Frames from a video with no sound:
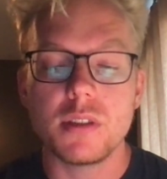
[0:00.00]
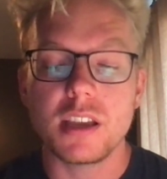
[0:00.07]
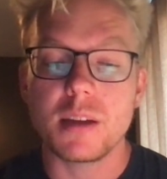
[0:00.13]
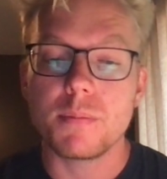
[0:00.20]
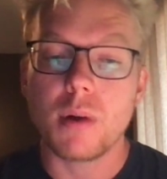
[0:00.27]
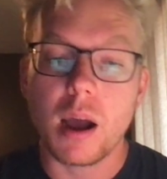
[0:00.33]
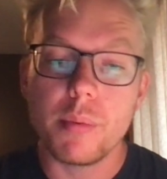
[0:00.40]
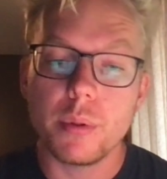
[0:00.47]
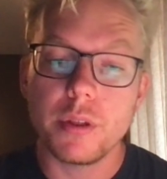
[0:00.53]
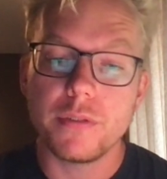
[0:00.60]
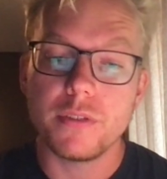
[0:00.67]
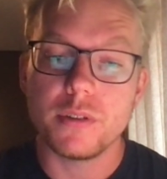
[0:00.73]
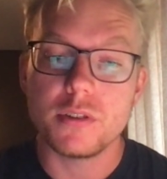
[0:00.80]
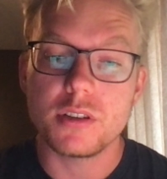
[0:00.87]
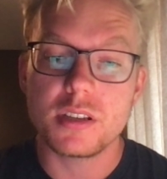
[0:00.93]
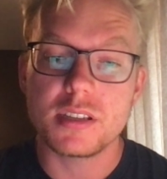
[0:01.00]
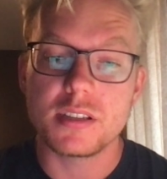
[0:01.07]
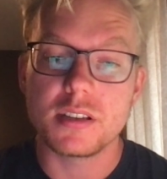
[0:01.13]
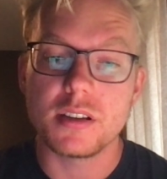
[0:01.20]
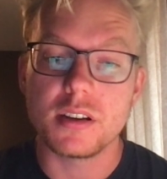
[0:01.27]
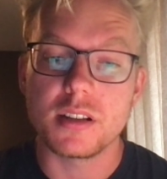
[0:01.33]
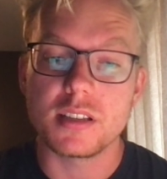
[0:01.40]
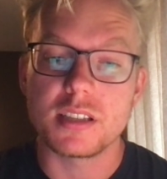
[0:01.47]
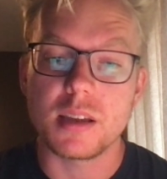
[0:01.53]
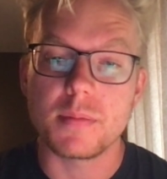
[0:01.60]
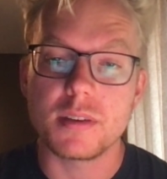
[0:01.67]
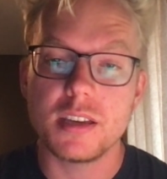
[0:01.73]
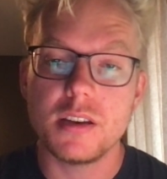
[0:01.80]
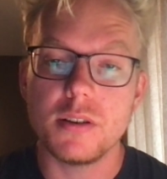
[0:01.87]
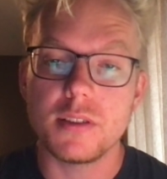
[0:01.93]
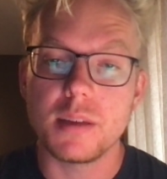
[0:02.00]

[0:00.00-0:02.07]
They could probably feel just as good on sub Q.